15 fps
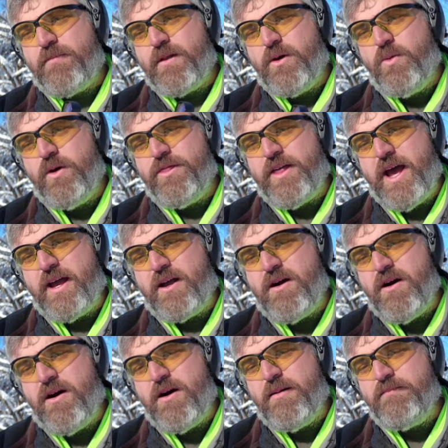with that
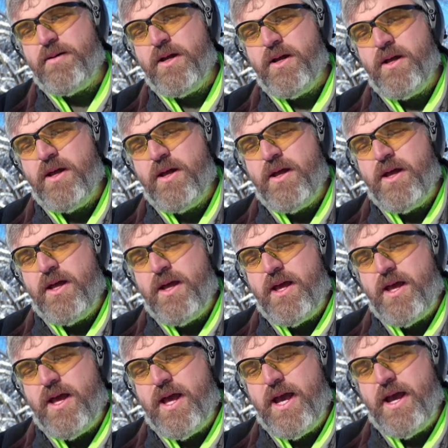comp.
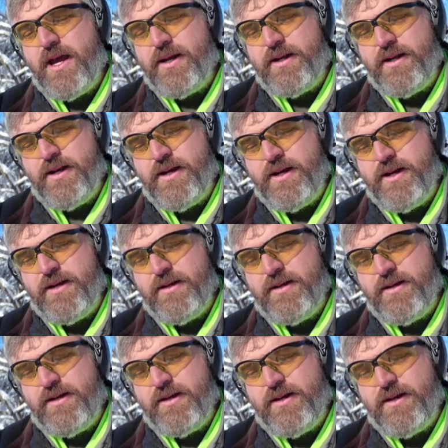and
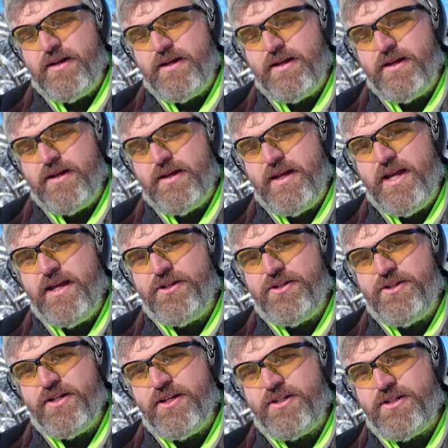it
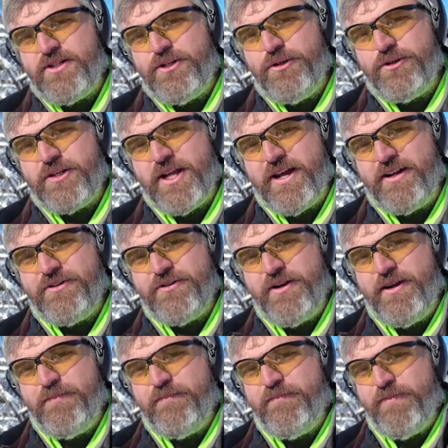just shoots like a
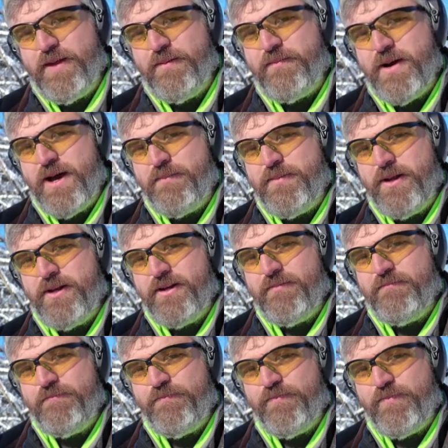dream, in my
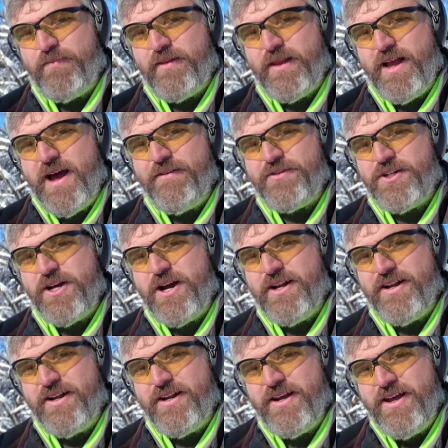opinion. I've
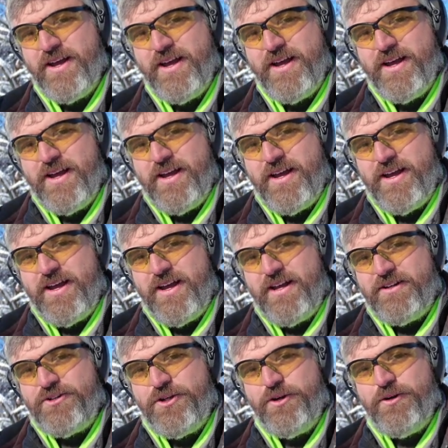shot
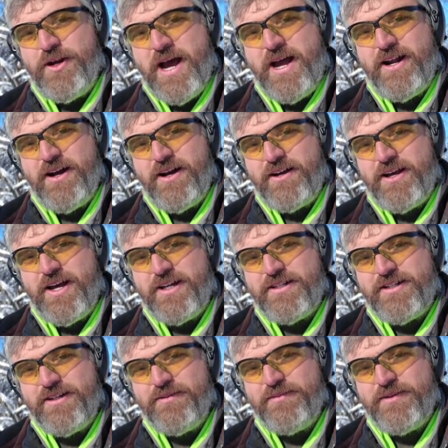2 Nighthawk
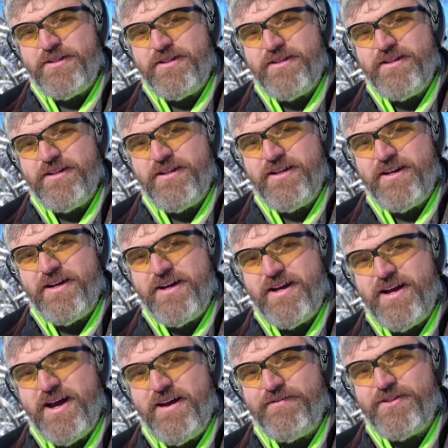Customs,
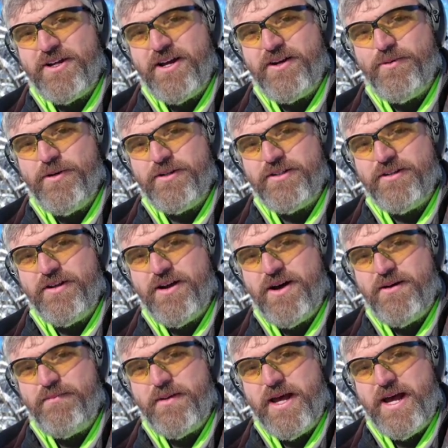I've shot a Wilson
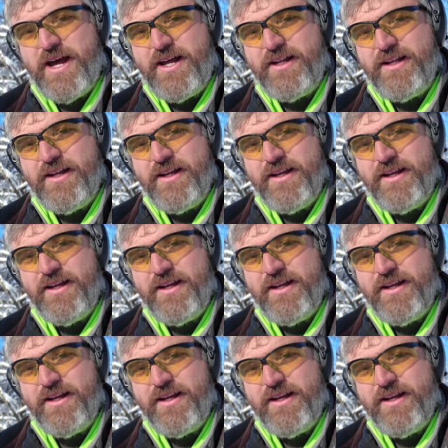Combat,